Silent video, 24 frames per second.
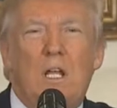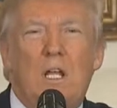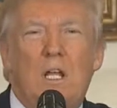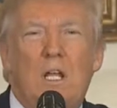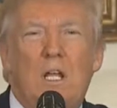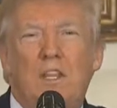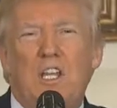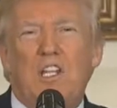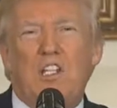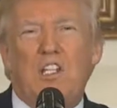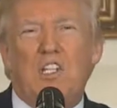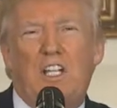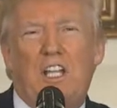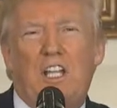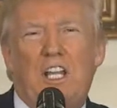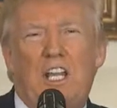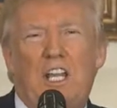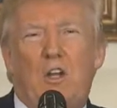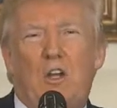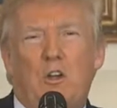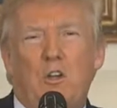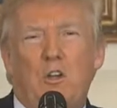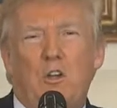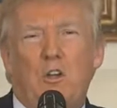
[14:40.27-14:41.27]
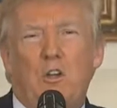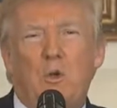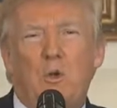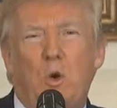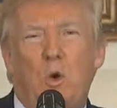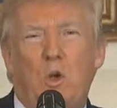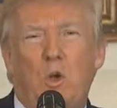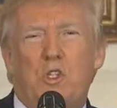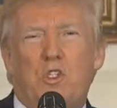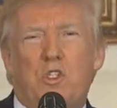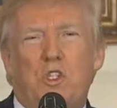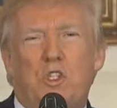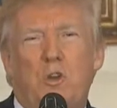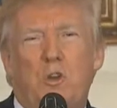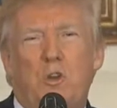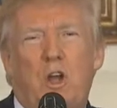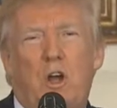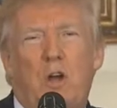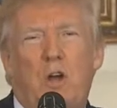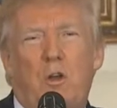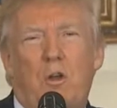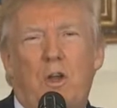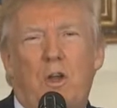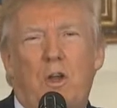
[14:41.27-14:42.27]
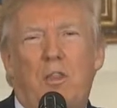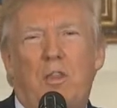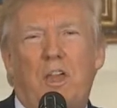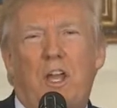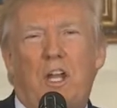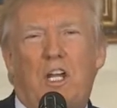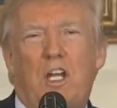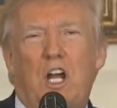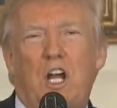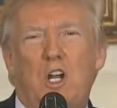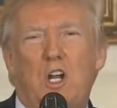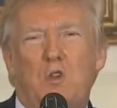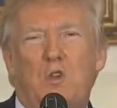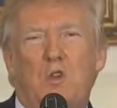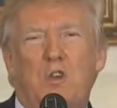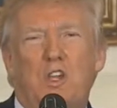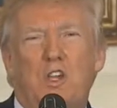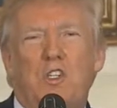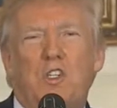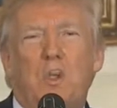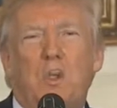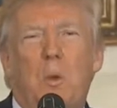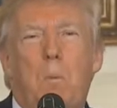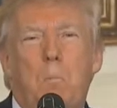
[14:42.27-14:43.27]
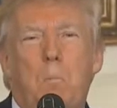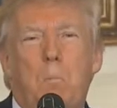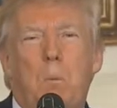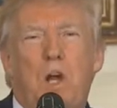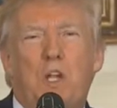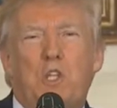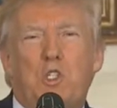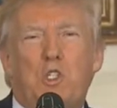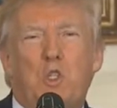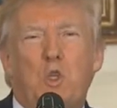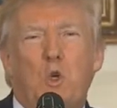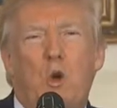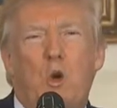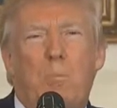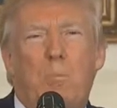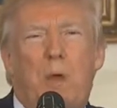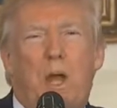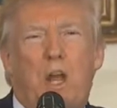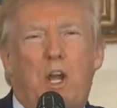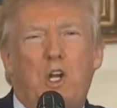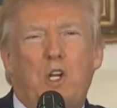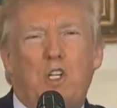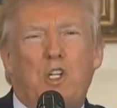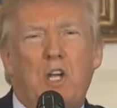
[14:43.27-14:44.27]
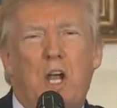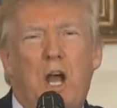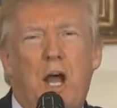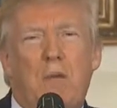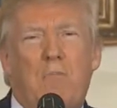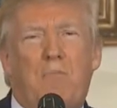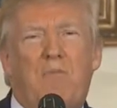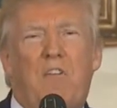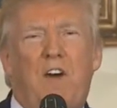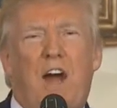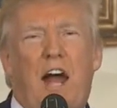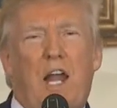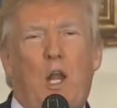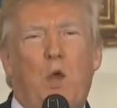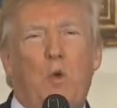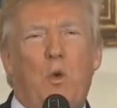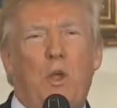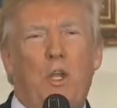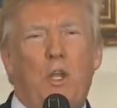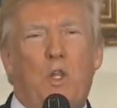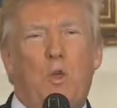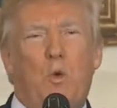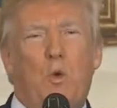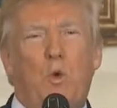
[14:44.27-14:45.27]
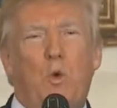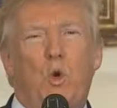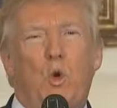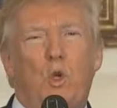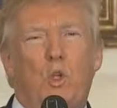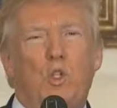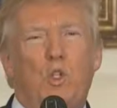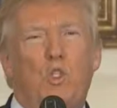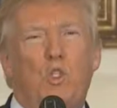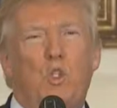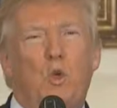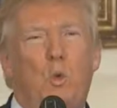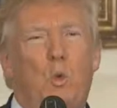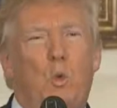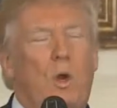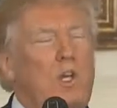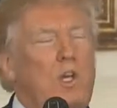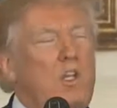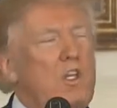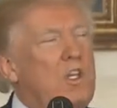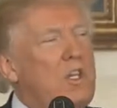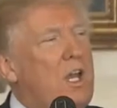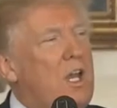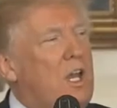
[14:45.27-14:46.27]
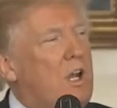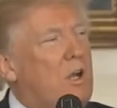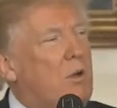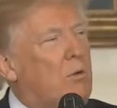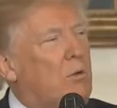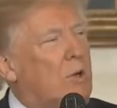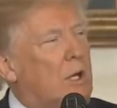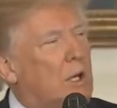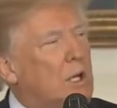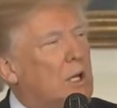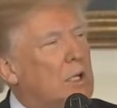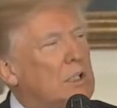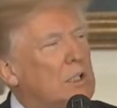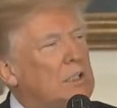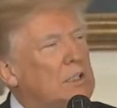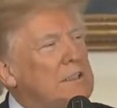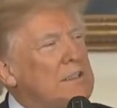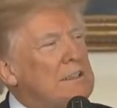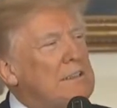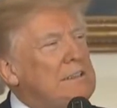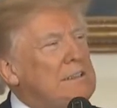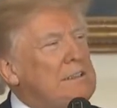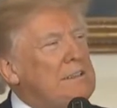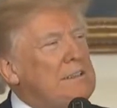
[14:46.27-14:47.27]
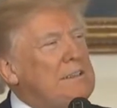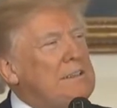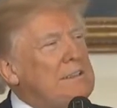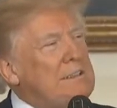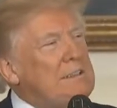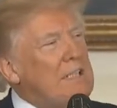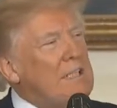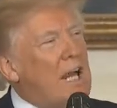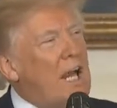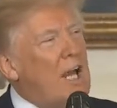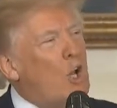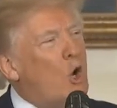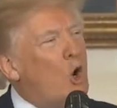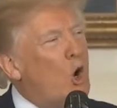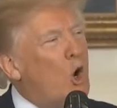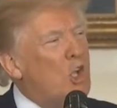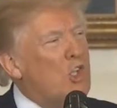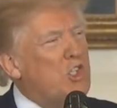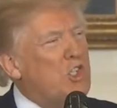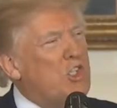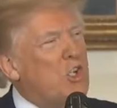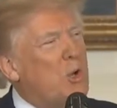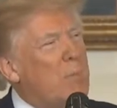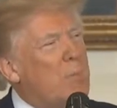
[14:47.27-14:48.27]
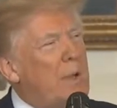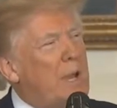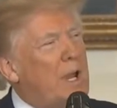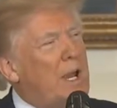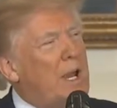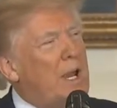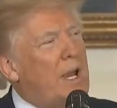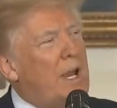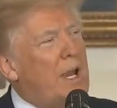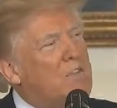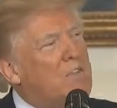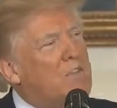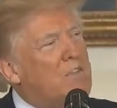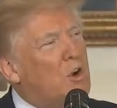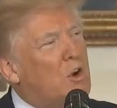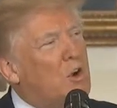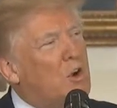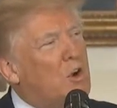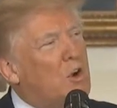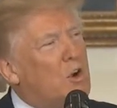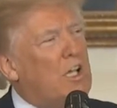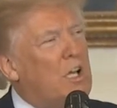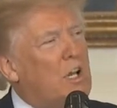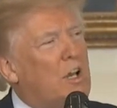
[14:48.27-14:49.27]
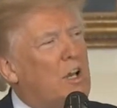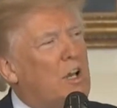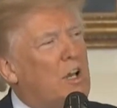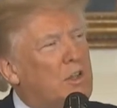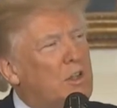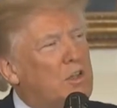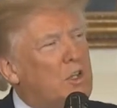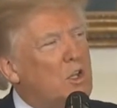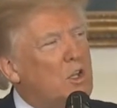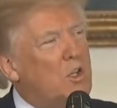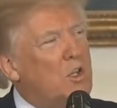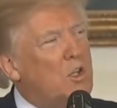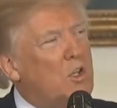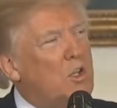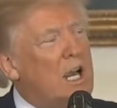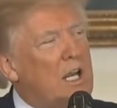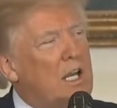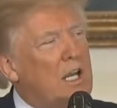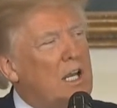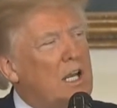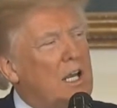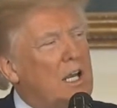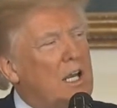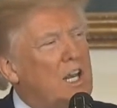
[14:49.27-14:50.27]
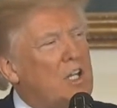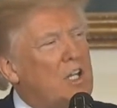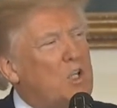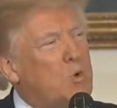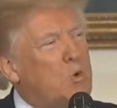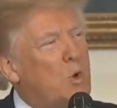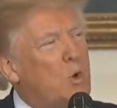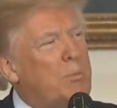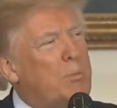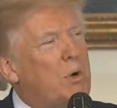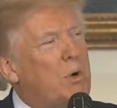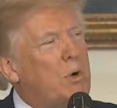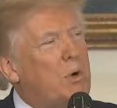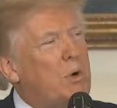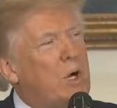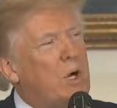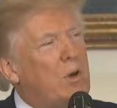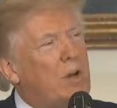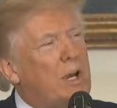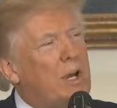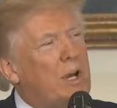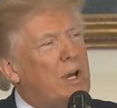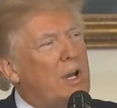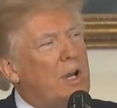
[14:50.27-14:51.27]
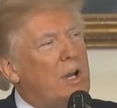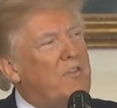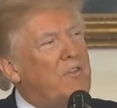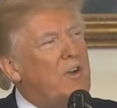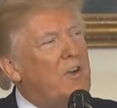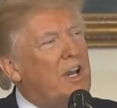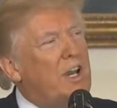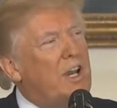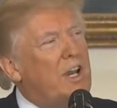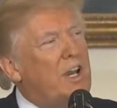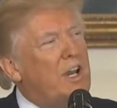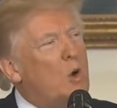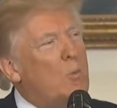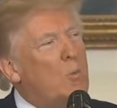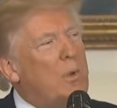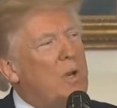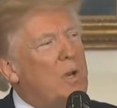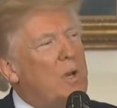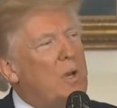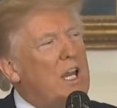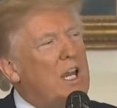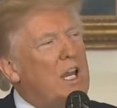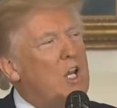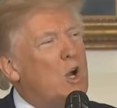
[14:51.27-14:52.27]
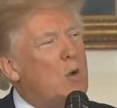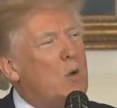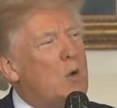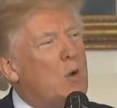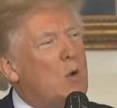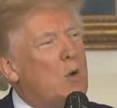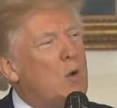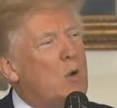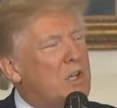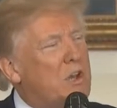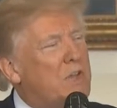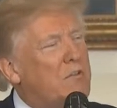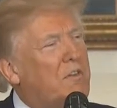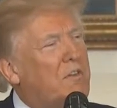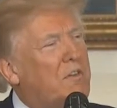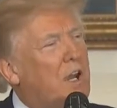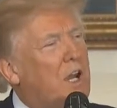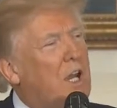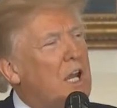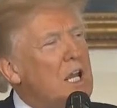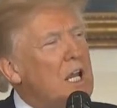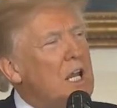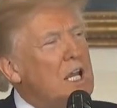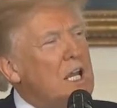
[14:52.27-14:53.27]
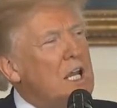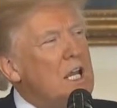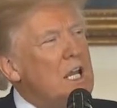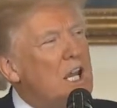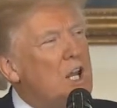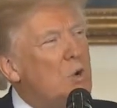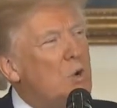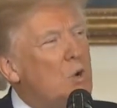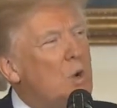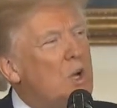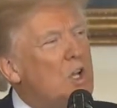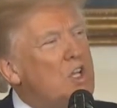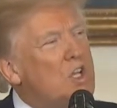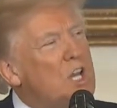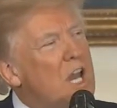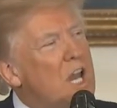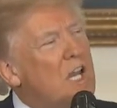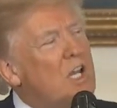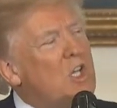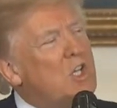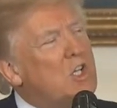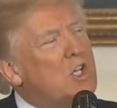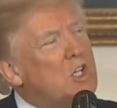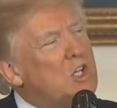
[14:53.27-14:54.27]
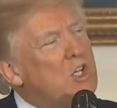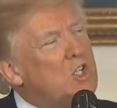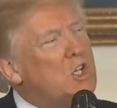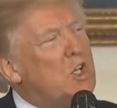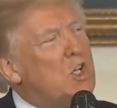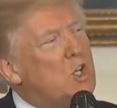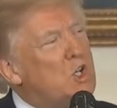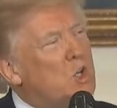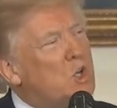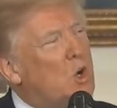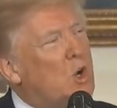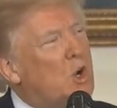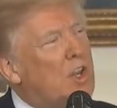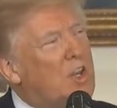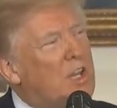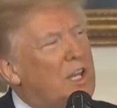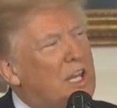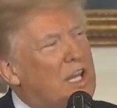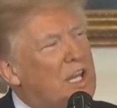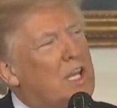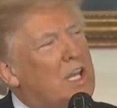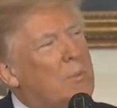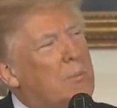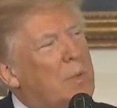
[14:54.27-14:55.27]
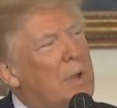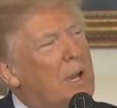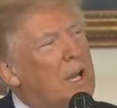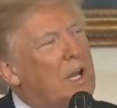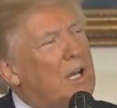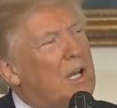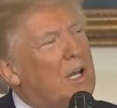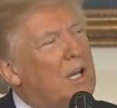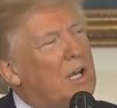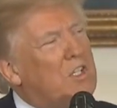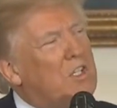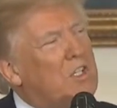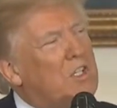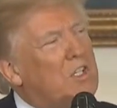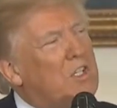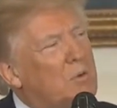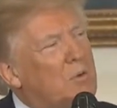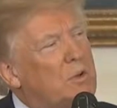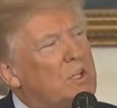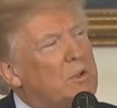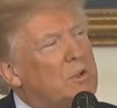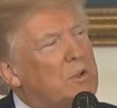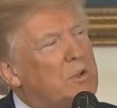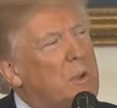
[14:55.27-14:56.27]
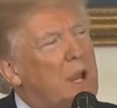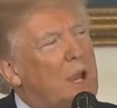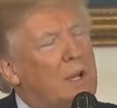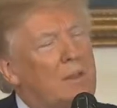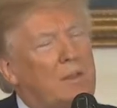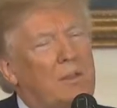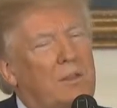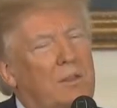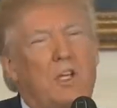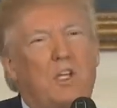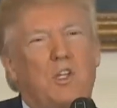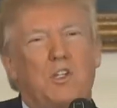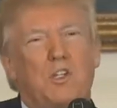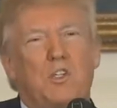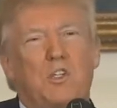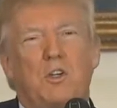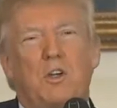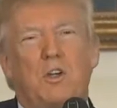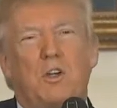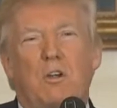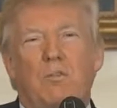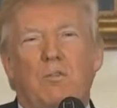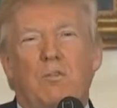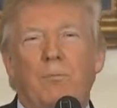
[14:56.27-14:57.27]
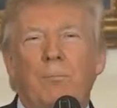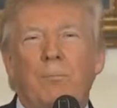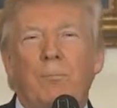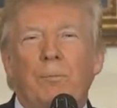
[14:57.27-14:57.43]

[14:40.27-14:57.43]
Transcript: These leaders also noted that countries must do a better job following the rules to which they agree. I also made very clear that the United States will promote a free and open Indo-Pacific in which nations enjoy the independence and respect they deserve.